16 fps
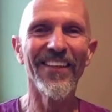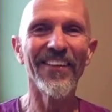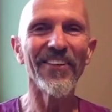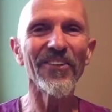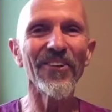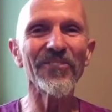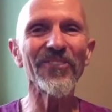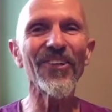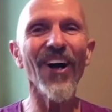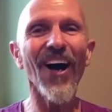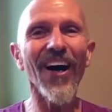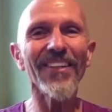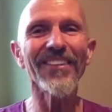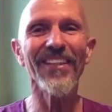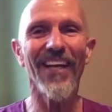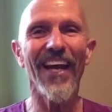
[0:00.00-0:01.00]
You've
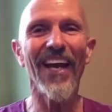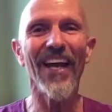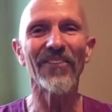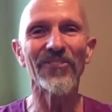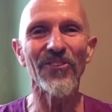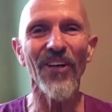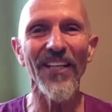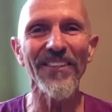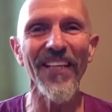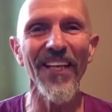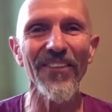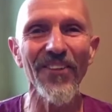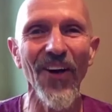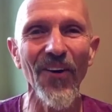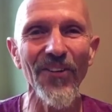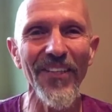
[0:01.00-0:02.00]
got to have trust.
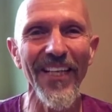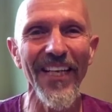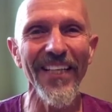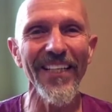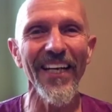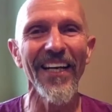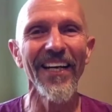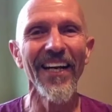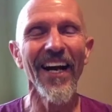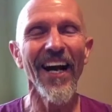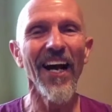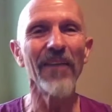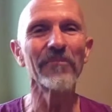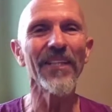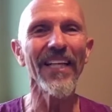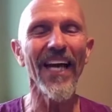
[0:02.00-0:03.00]
Hello, Linda.
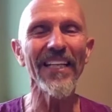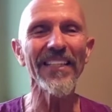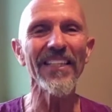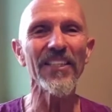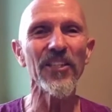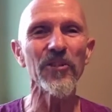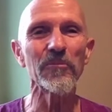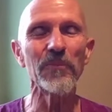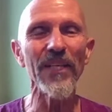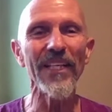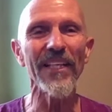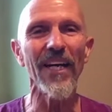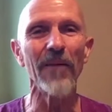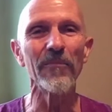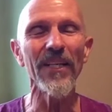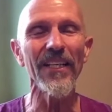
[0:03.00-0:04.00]
I'm glad this is
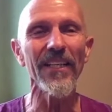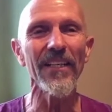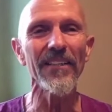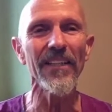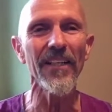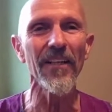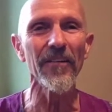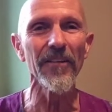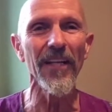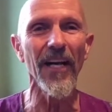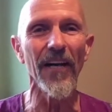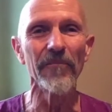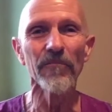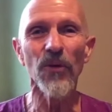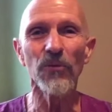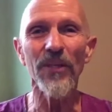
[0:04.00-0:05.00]
becoming a
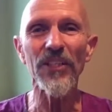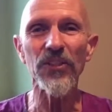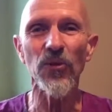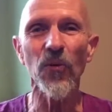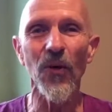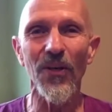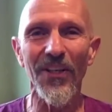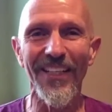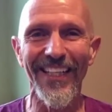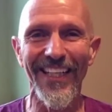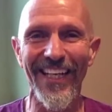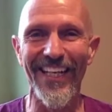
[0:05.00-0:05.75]
little ritual.